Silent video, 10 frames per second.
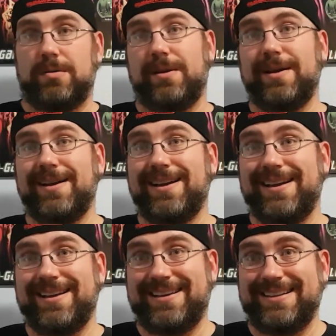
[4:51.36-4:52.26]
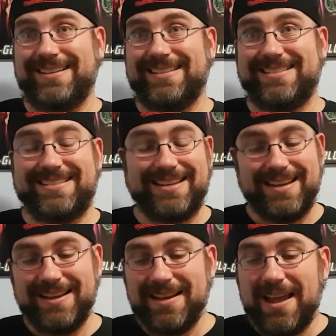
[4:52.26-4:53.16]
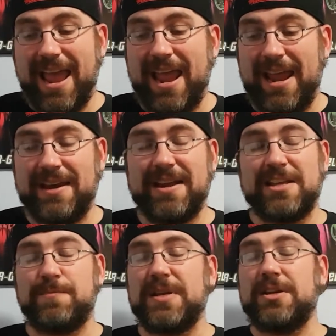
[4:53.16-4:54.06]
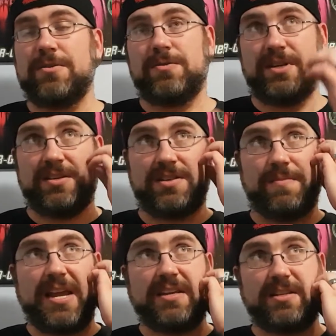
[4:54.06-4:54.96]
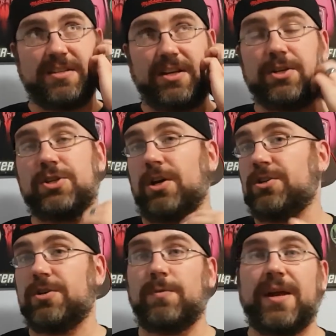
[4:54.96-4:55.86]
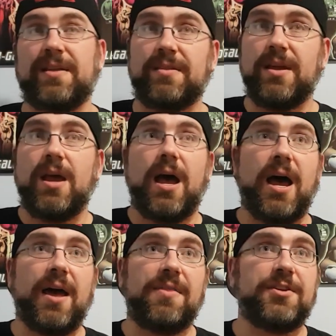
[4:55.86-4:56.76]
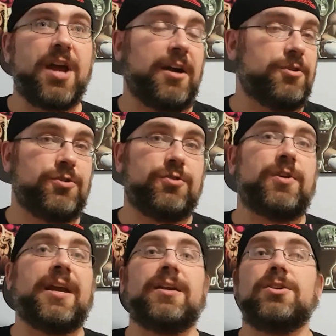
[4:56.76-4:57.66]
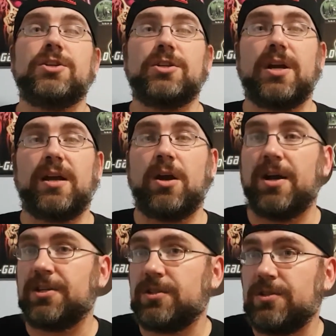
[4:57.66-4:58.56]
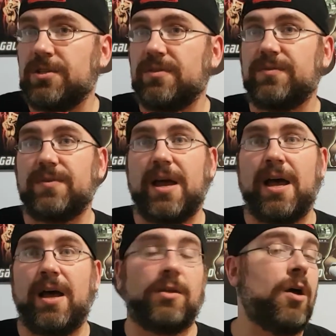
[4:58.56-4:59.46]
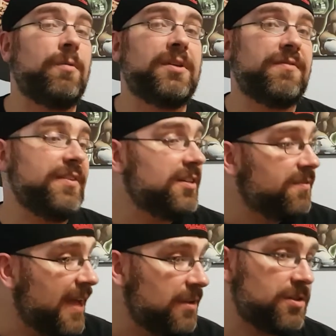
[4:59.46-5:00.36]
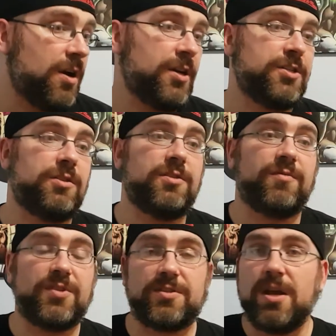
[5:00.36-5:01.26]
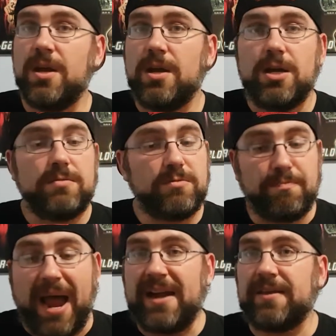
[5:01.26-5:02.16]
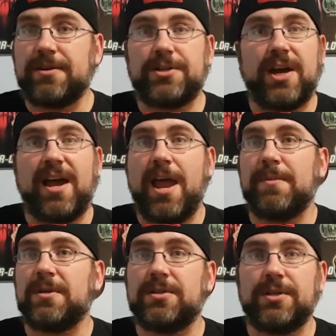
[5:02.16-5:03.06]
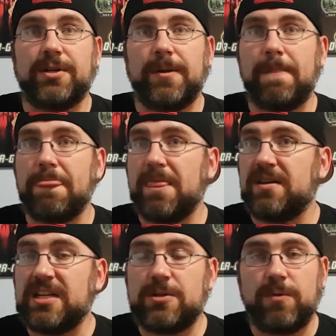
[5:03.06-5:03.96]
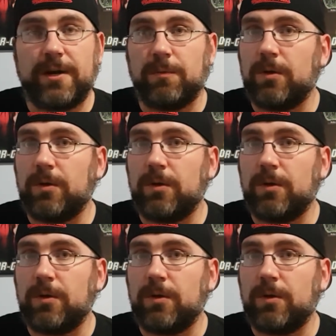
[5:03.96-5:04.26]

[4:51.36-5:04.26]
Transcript: and it's been used in some cases in conjunction with uh, the Doctor Strange con exclusive, uh, along with the Felix Faust con exclusive, just biding their time until the D20 roll